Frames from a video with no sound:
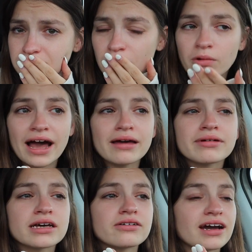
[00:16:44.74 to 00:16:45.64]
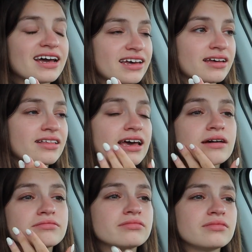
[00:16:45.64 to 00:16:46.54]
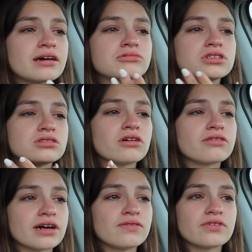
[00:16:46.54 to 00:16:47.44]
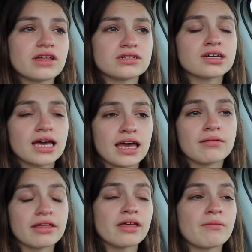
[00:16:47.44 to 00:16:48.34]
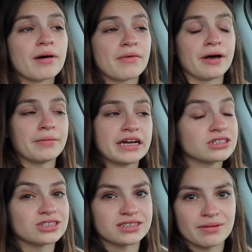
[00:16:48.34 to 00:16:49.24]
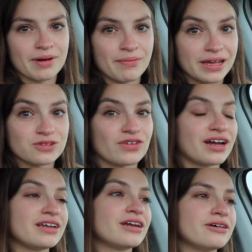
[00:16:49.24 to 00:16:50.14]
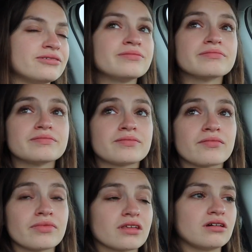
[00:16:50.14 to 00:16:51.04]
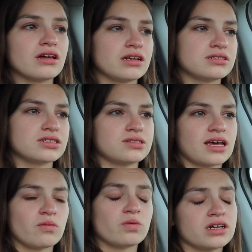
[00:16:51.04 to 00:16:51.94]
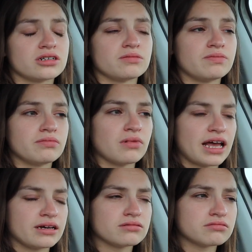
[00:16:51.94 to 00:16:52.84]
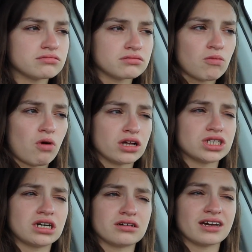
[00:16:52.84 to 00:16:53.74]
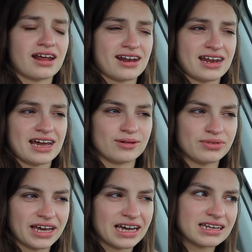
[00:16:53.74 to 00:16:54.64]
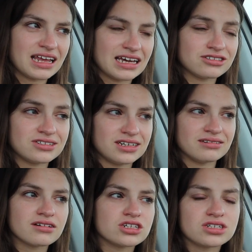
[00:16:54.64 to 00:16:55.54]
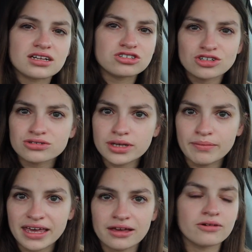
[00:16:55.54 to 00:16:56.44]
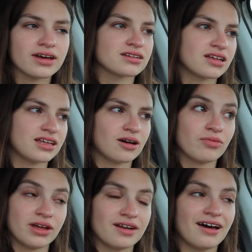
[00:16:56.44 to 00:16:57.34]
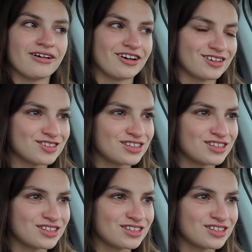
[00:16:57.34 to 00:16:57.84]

Why am I crying? Like, I'm just so grateful that she came. I love my mom. Like, she's like my best friend, you know? And it's just like weird, like, watching her get on an airplane. Like, she, cause it's usually me who gets on the airplane, not her.